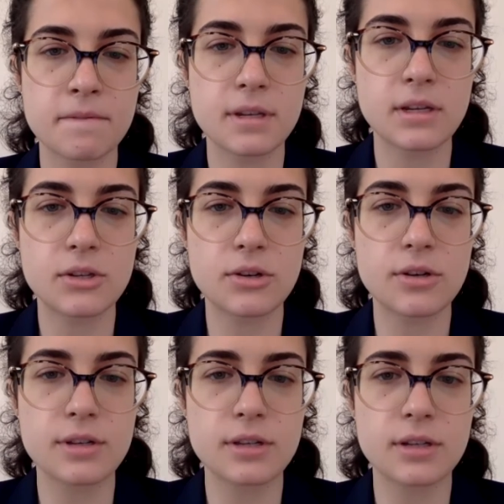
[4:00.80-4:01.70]
Is your
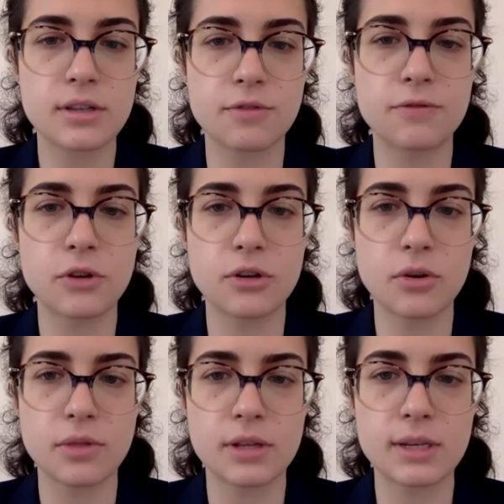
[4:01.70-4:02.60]
existence a
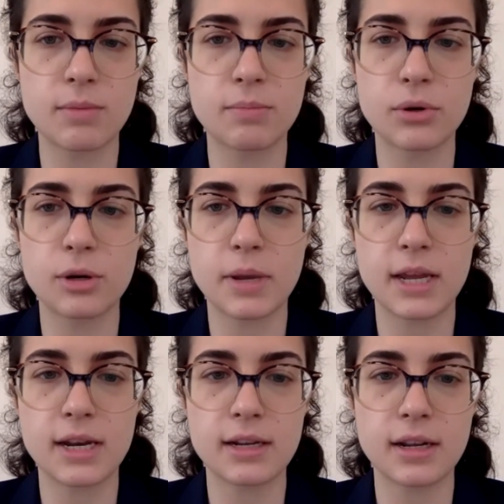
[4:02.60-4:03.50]
footnote that someone put a
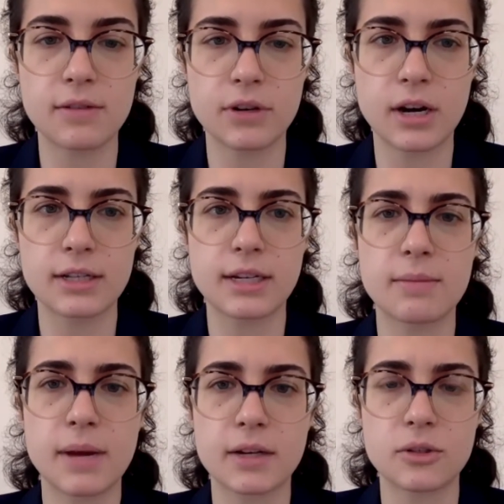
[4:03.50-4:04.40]
pin in and forgot to
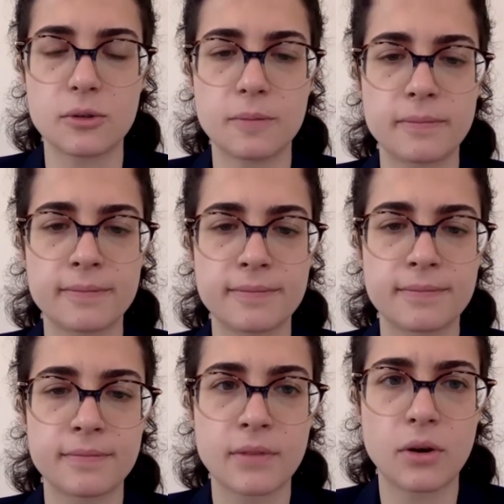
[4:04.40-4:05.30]
get back to?
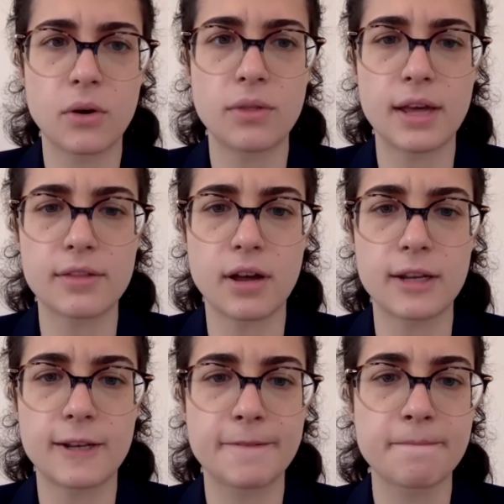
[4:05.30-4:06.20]
Hold that
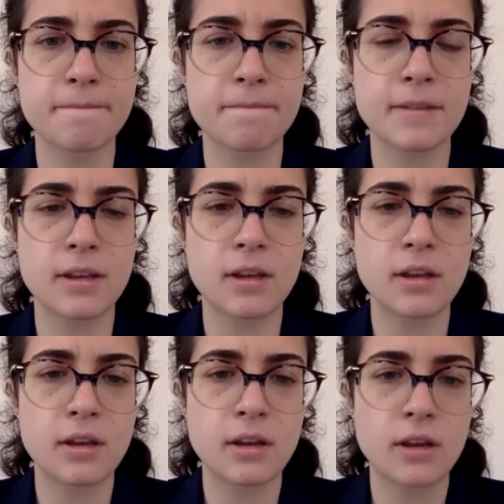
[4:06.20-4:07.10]
thought.
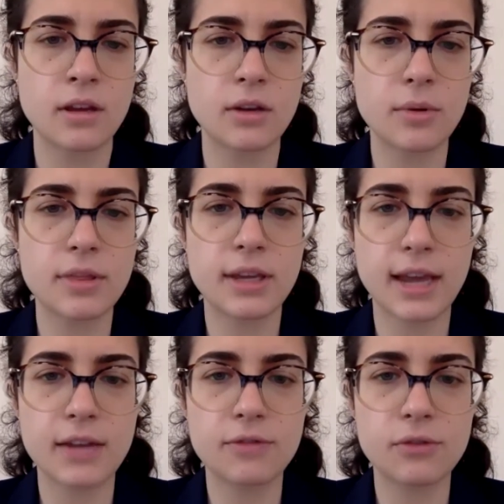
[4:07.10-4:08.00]
You're in the
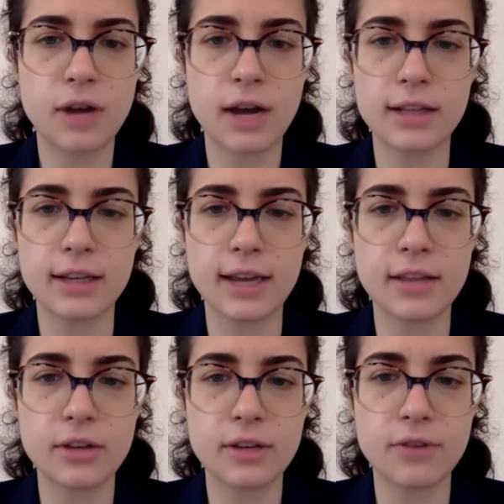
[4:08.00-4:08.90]
canned food aisle
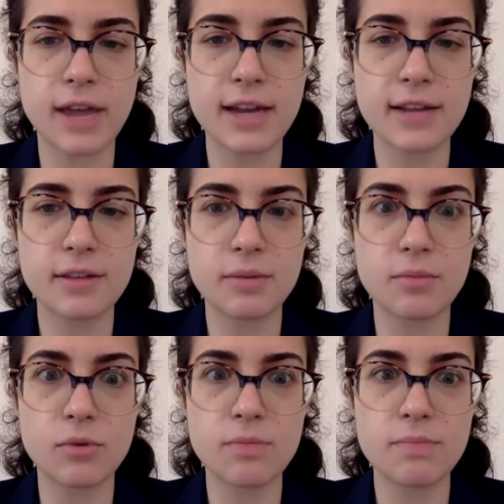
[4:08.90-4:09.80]
again looking for anything but
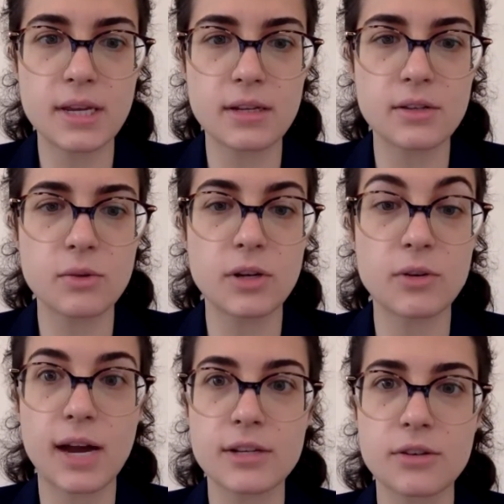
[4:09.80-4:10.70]
more beans when
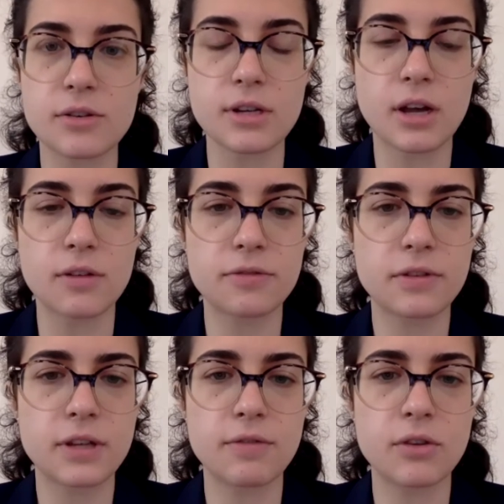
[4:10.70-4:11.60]
you ask yourself,
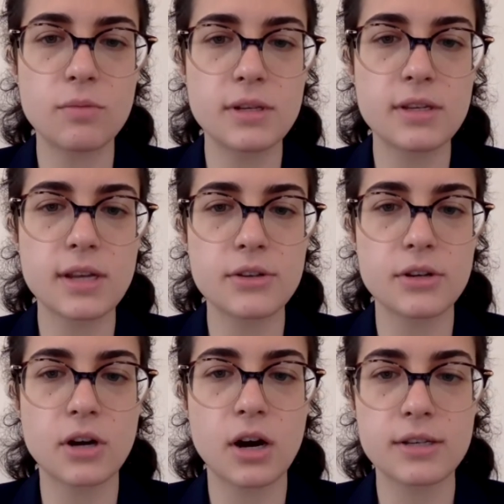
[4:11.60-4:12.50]
if human cells
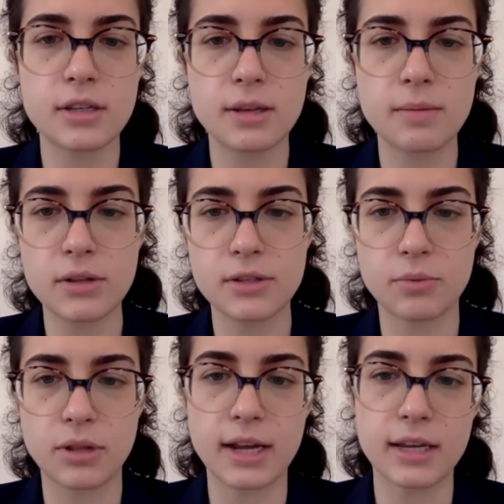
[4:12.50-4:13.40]
are constantly
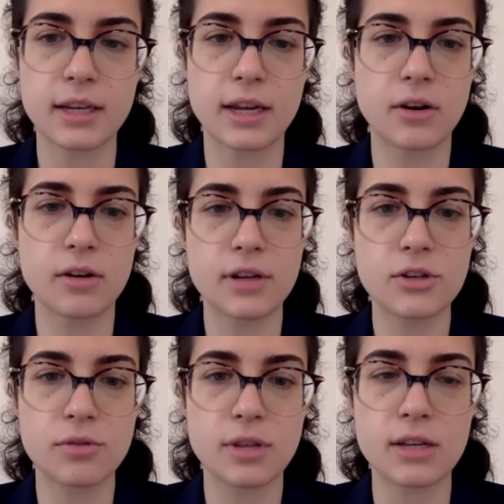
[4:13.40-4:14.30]
multiplying and are
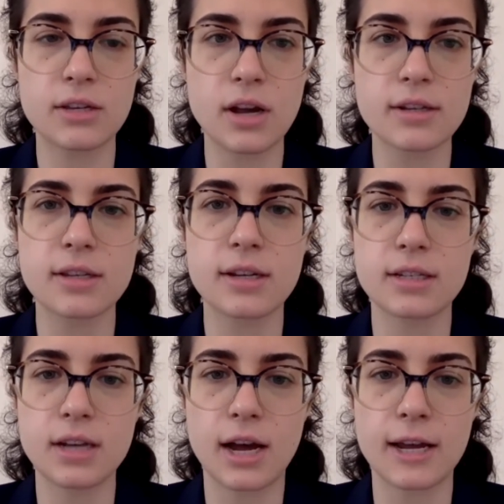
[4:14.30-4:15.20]
eventually exhausted and
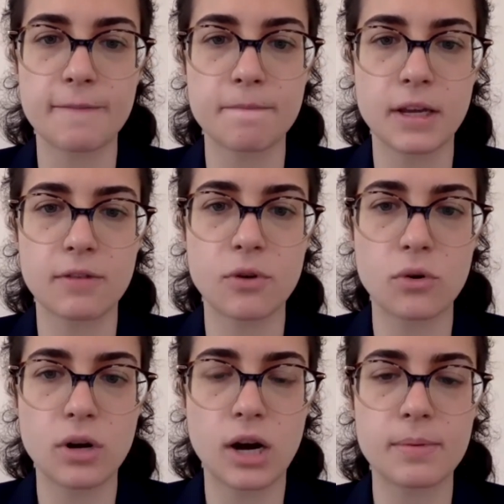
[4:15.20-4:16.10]
die, like
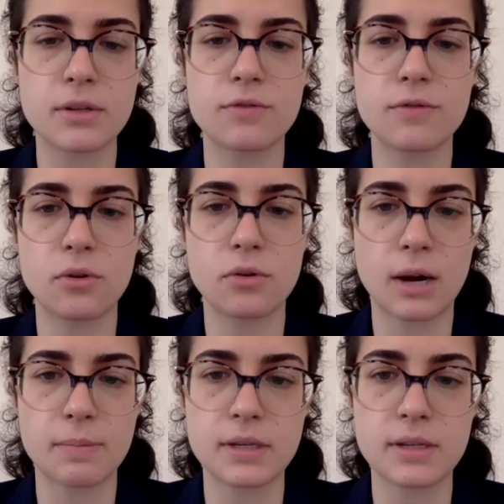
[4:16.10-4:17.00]
photocopies of
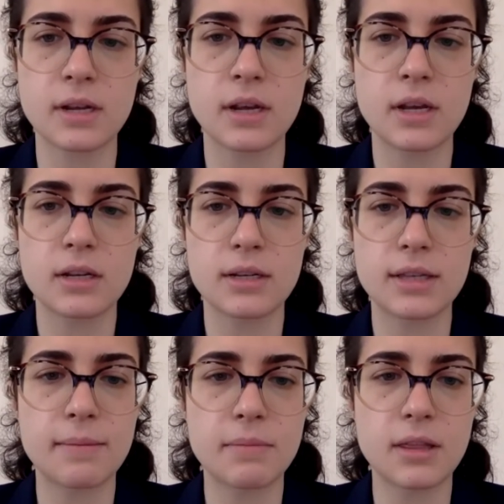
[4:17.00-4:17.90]
photocopies, does
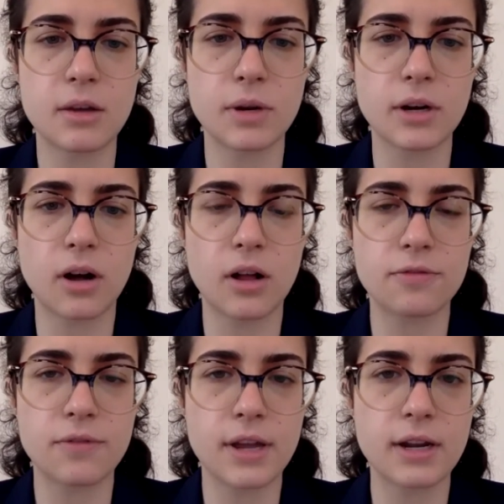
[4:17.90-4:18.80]
that mean that we are all
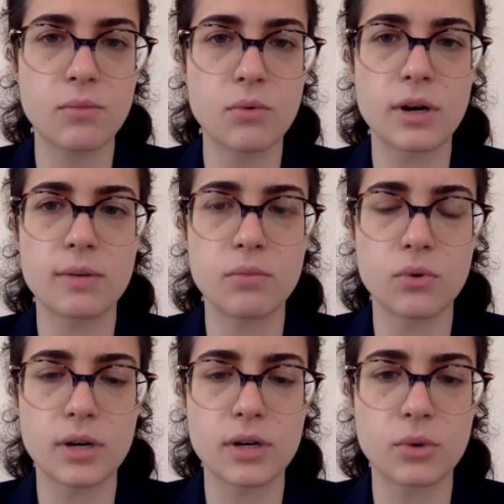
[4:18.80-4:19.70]
fading more and
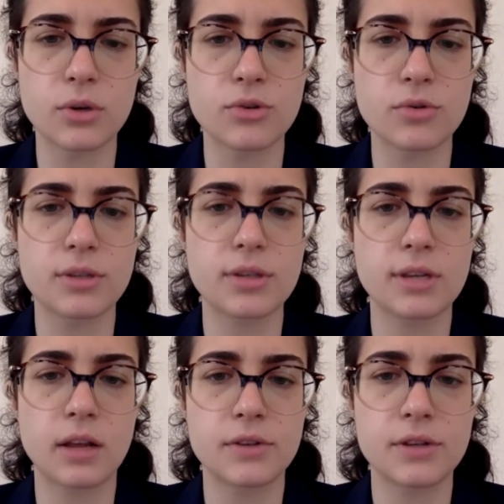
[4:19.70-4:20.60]
more into our truest
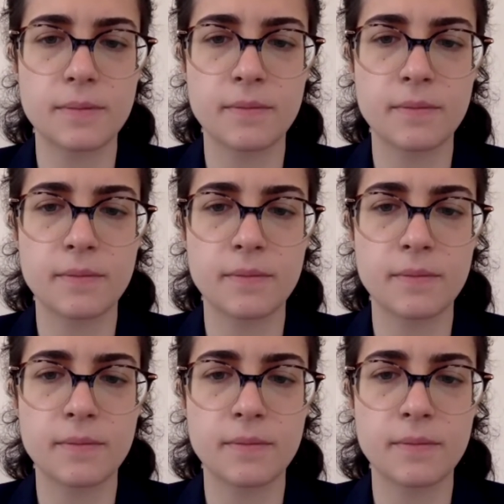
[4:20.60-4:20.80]
selves?